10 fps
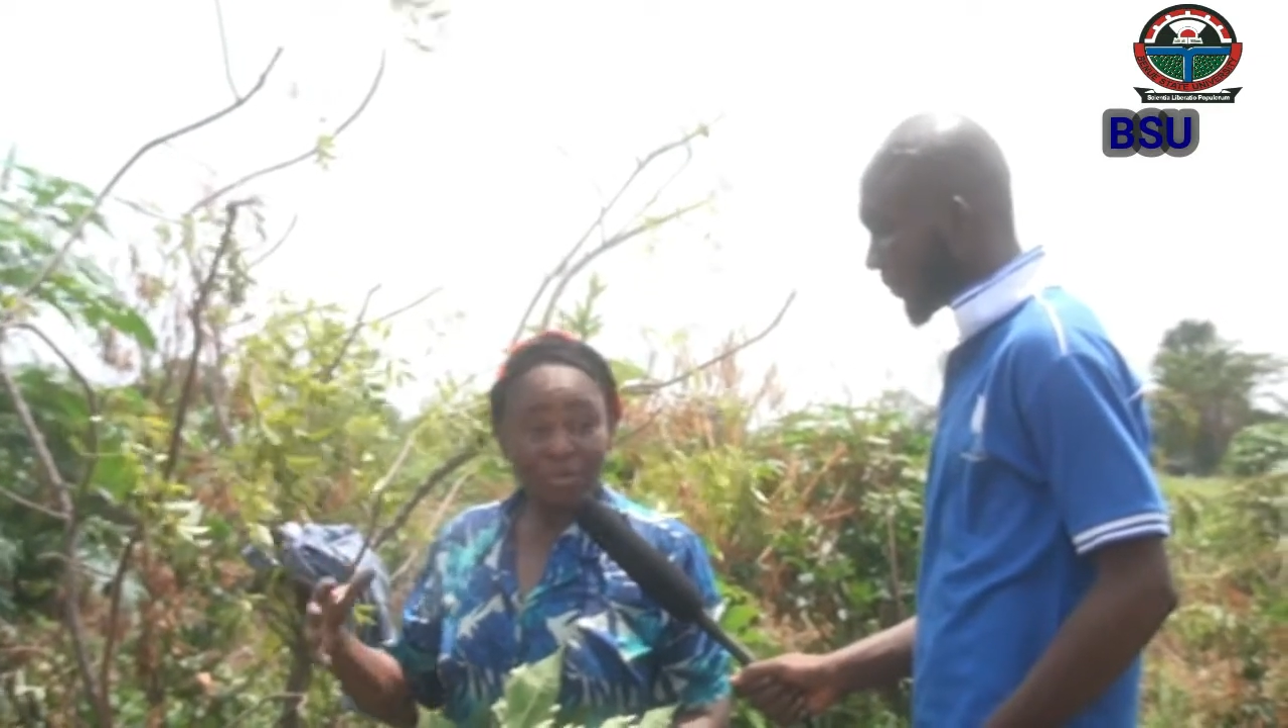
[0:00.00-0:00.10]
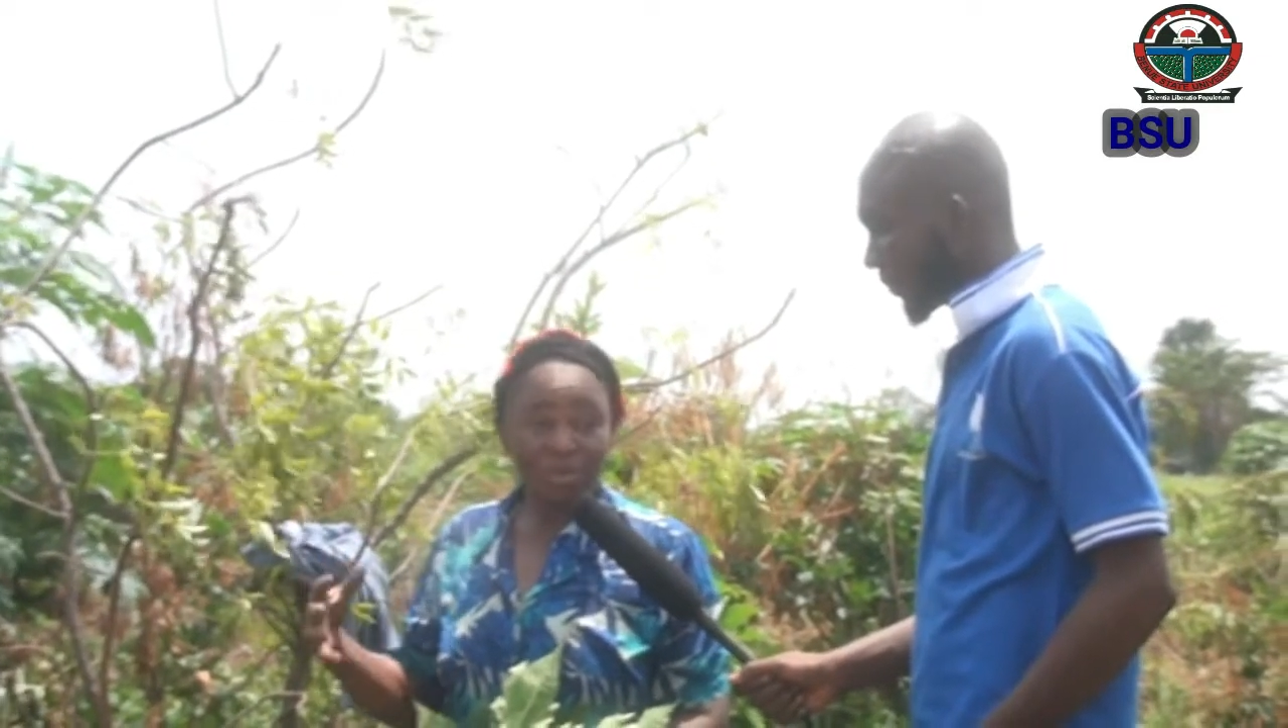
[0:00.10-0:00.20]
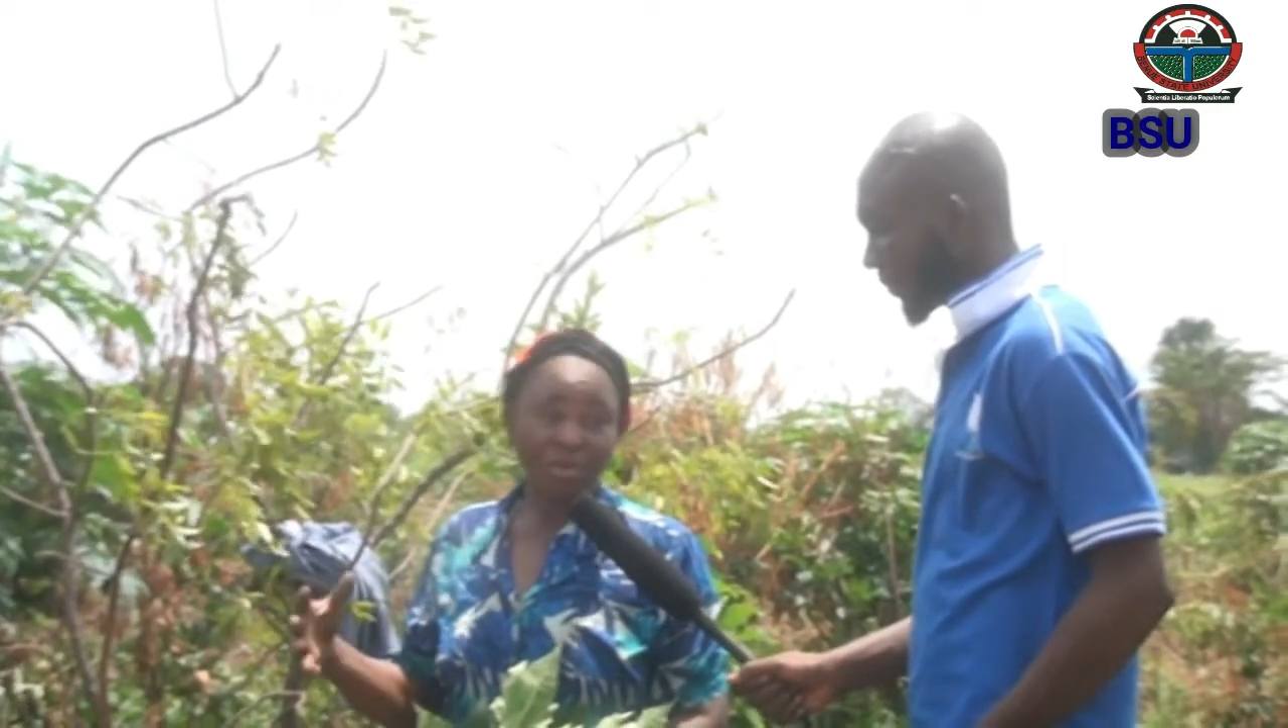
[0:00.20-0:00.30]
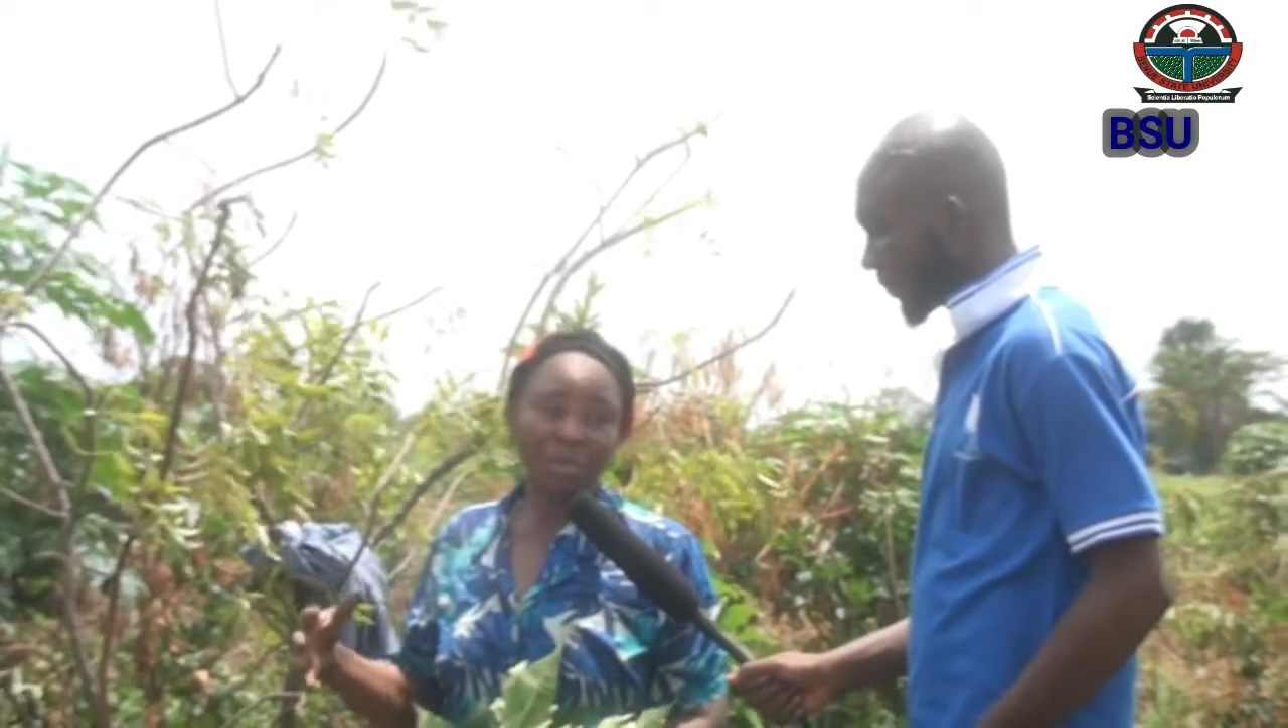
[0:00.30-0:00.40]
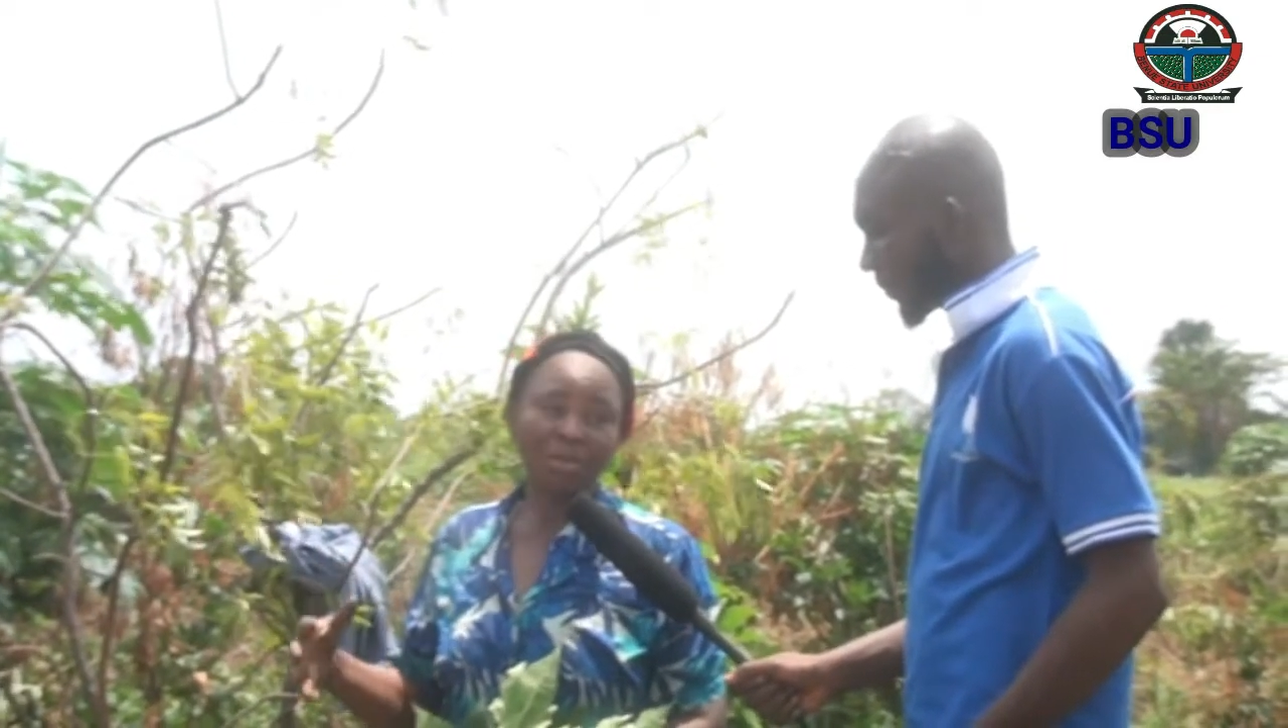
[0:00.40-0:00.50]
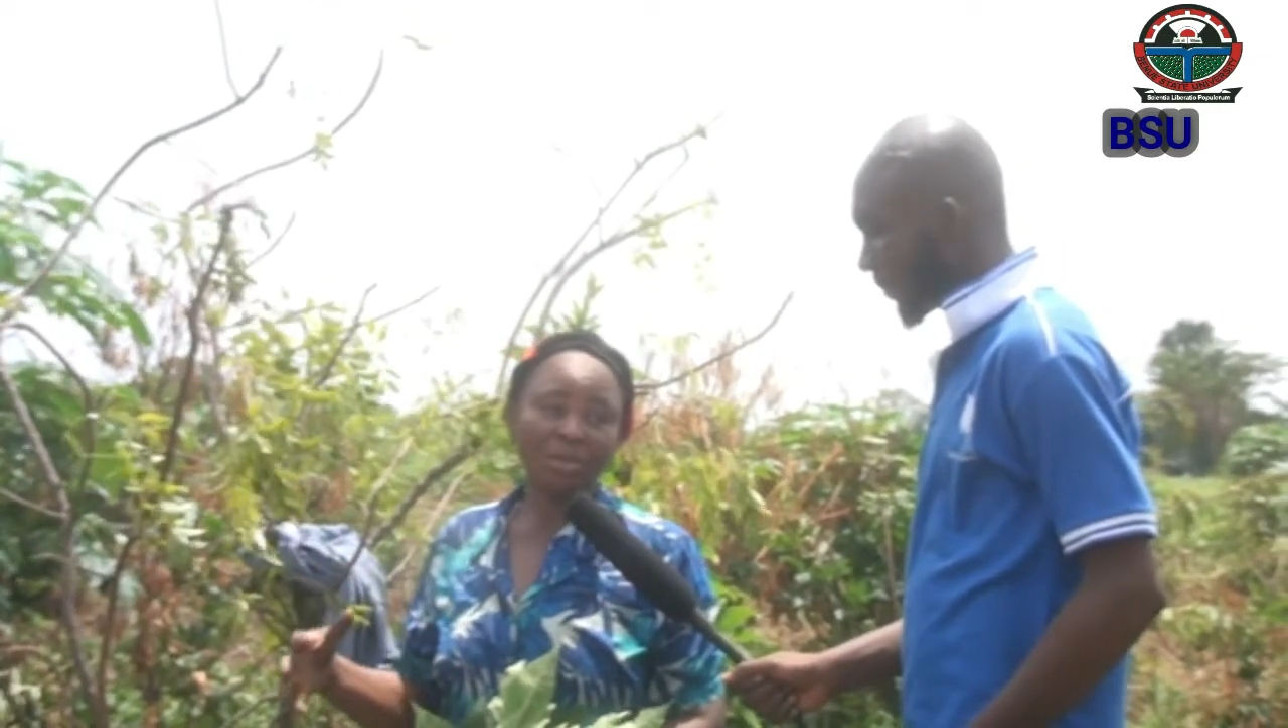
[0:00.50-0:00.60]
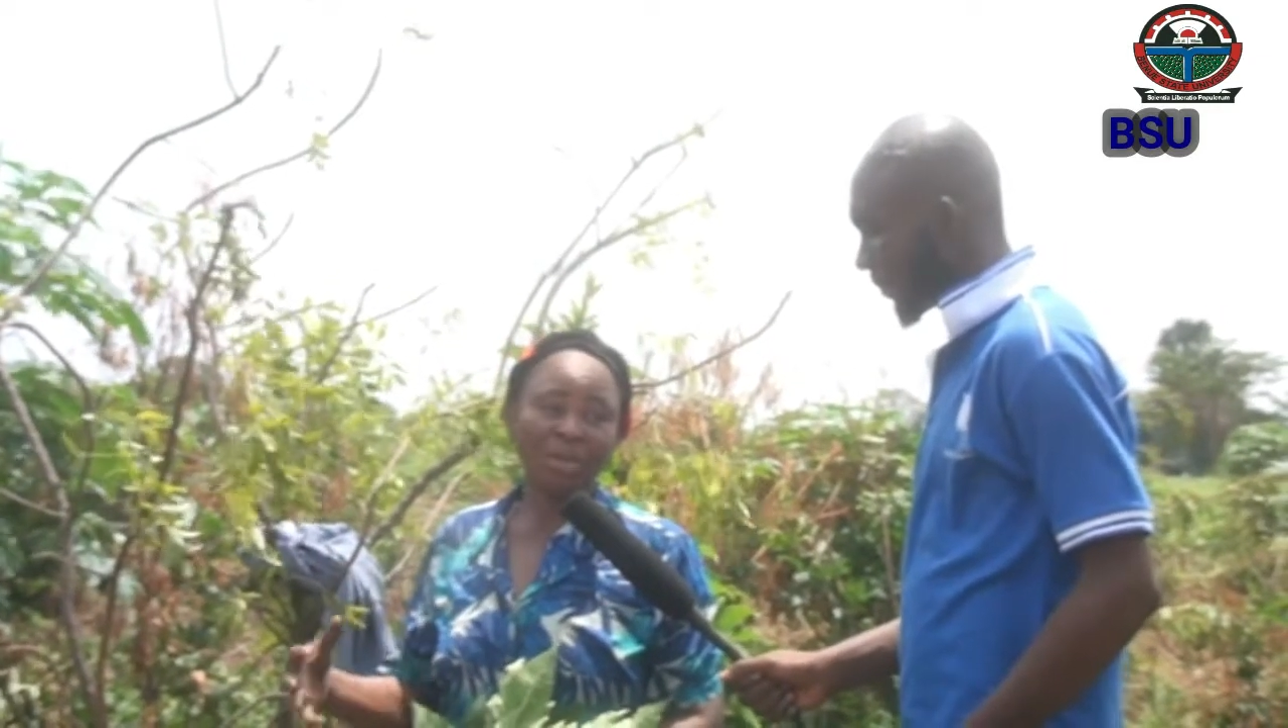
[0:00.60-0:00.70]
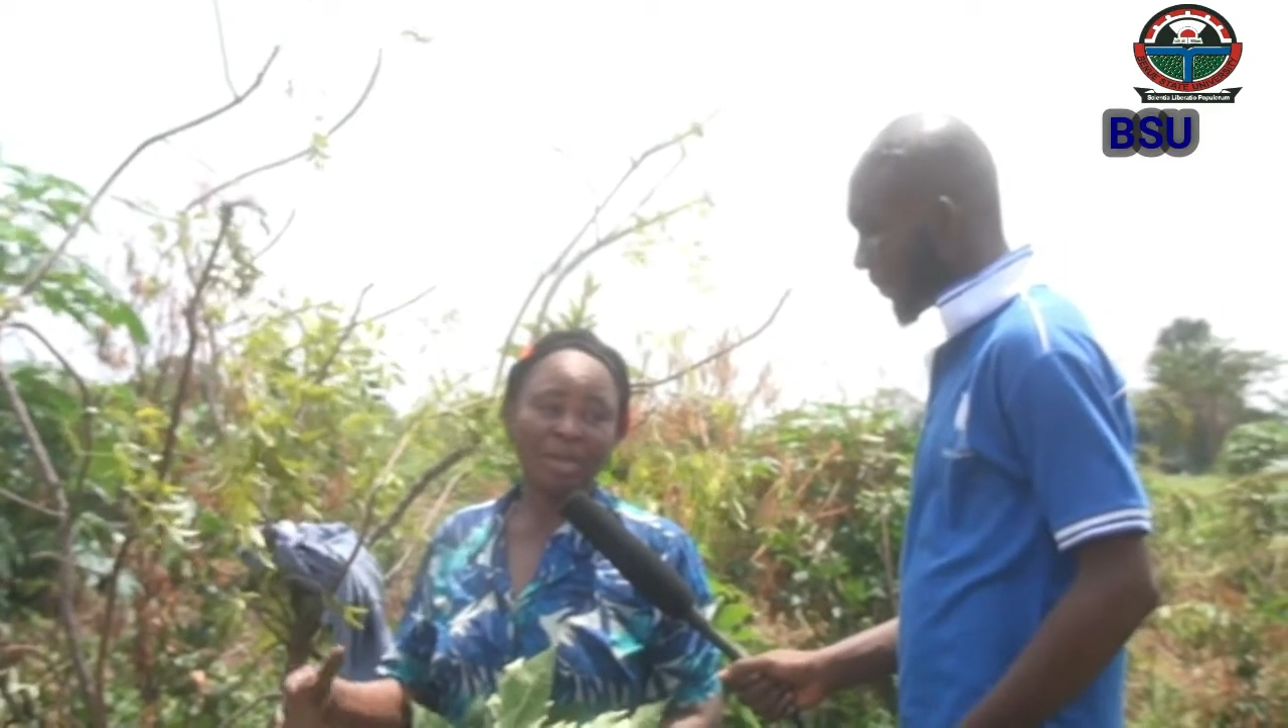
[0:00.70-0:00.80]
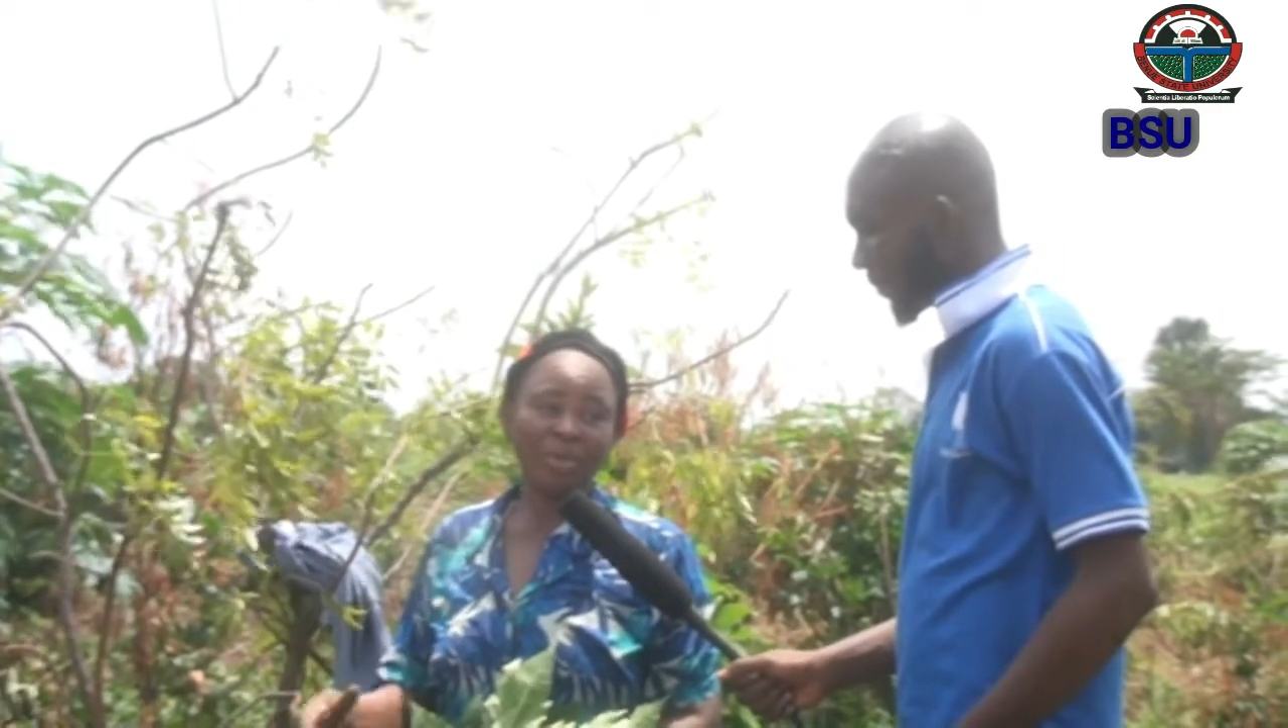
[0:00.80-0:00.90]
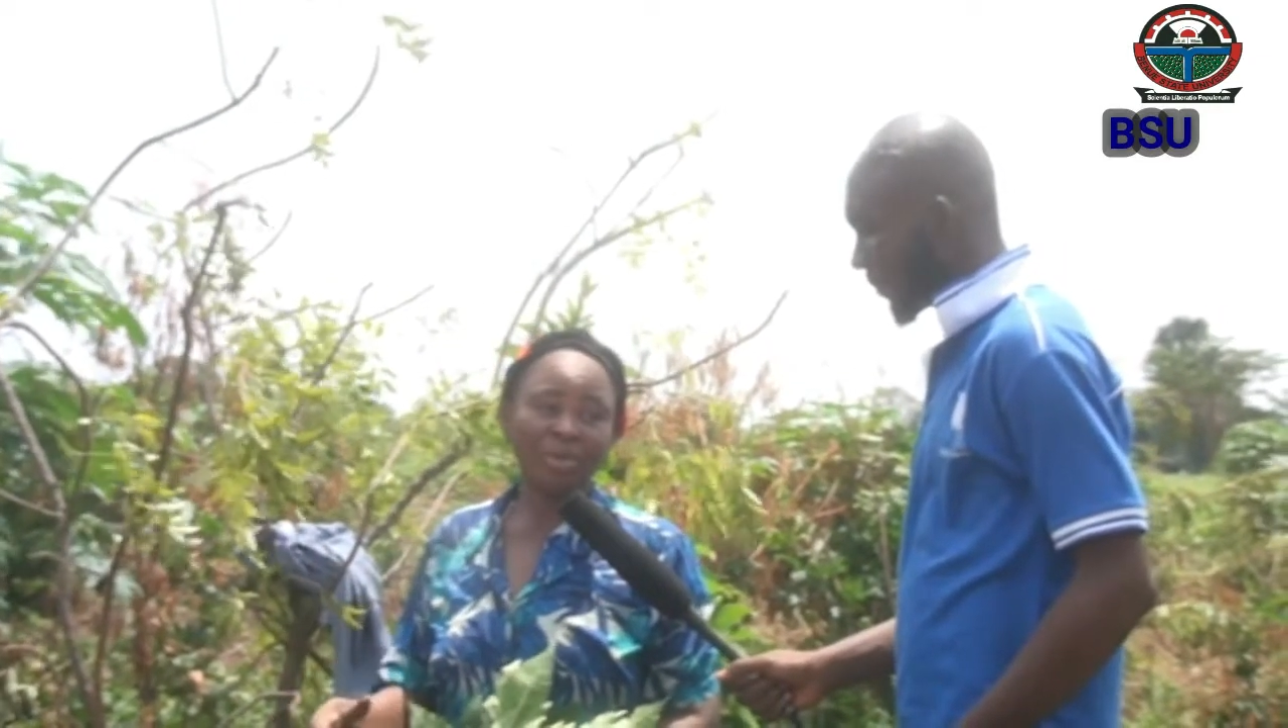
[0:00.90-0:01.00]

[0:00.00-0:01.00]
or something like that.